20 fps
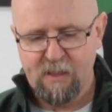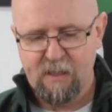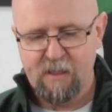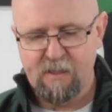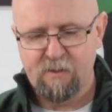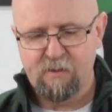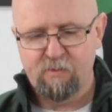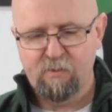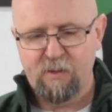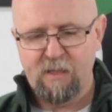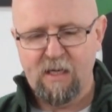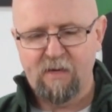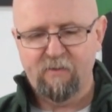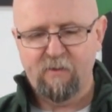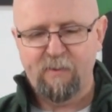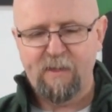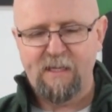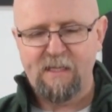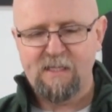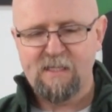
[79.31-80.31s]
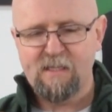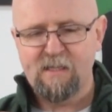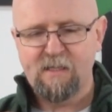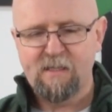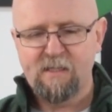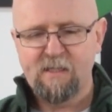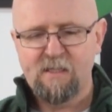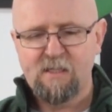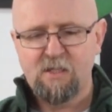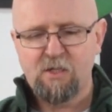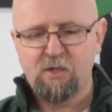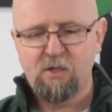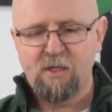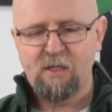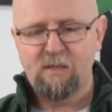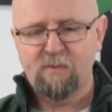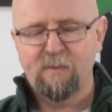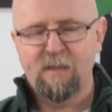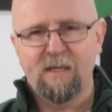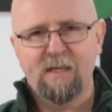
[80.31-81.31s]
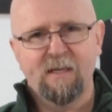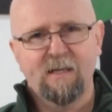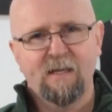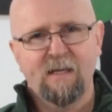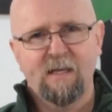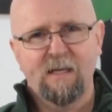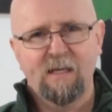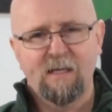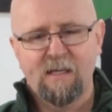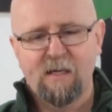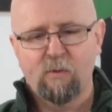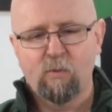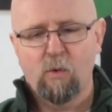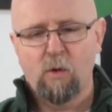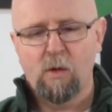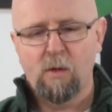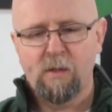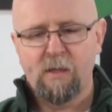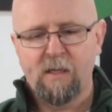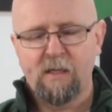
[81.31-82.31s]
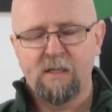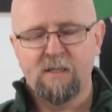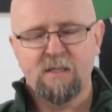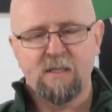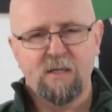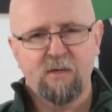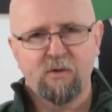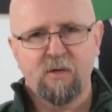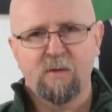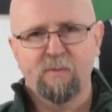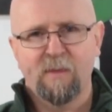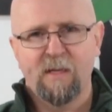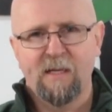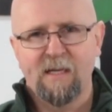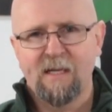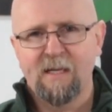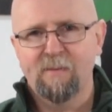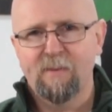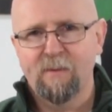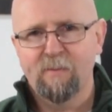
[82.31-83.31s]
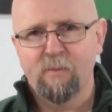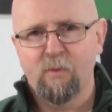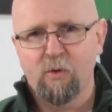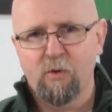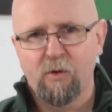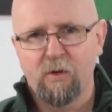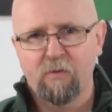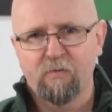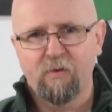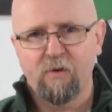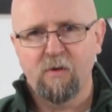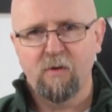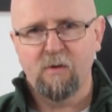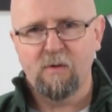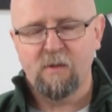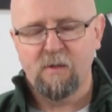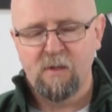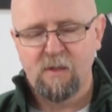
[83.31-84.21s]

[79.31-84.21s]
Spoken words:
and when you have a piece like this, trying to maintain that wall thickness here can be a little bit more difficult.